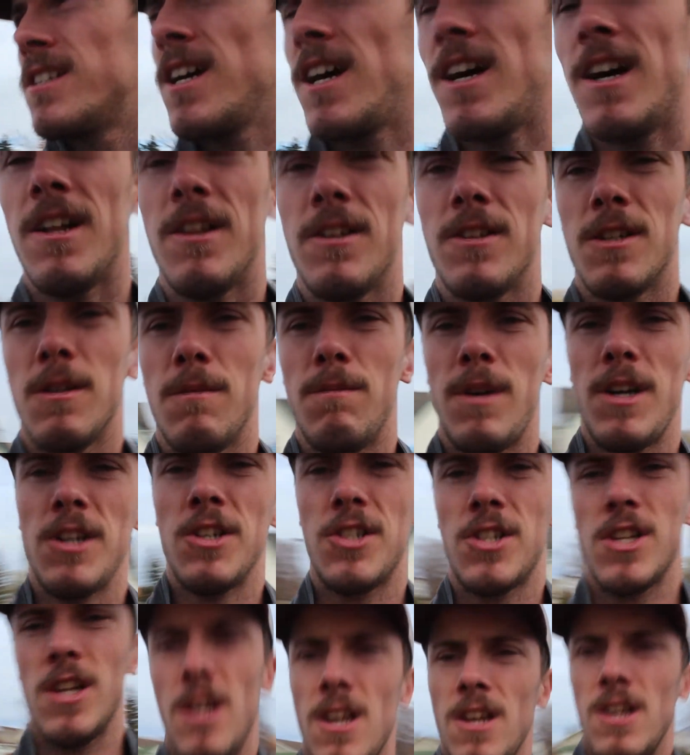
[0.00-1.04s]
There's a
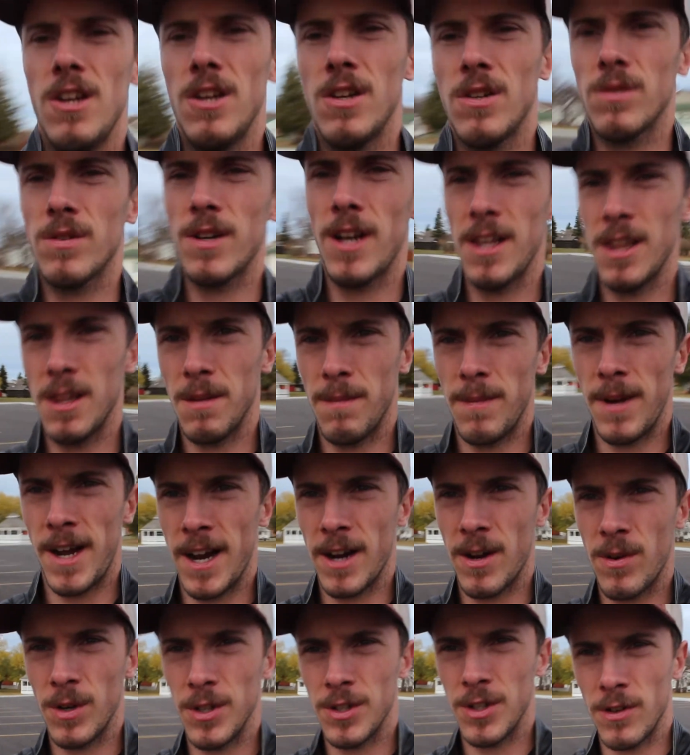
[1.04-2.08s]
bunch right in the
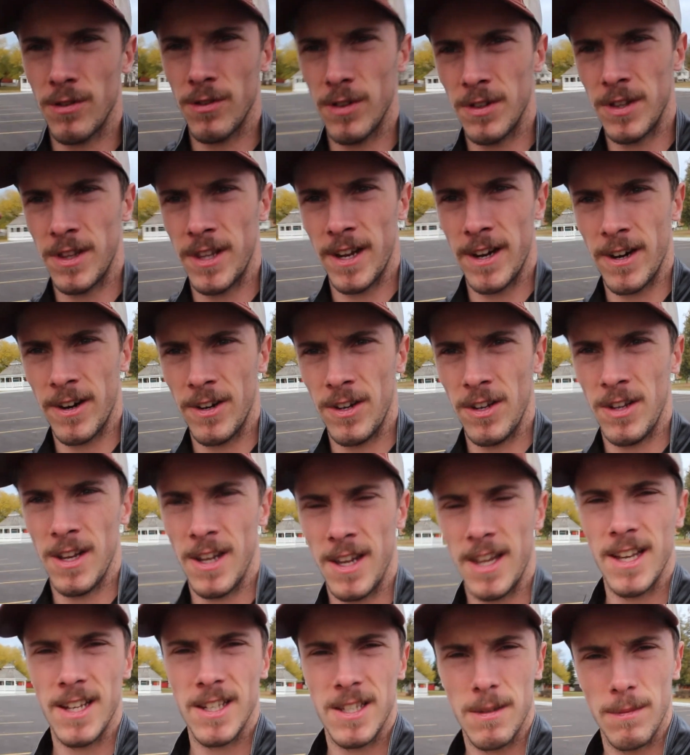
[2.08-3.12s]
backwoods over there. You
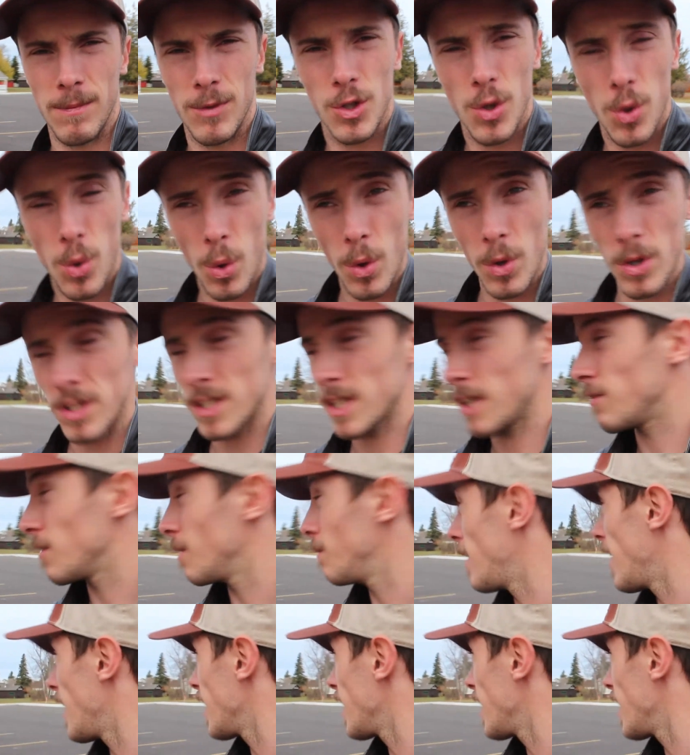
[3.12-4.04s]
can get some tours of them,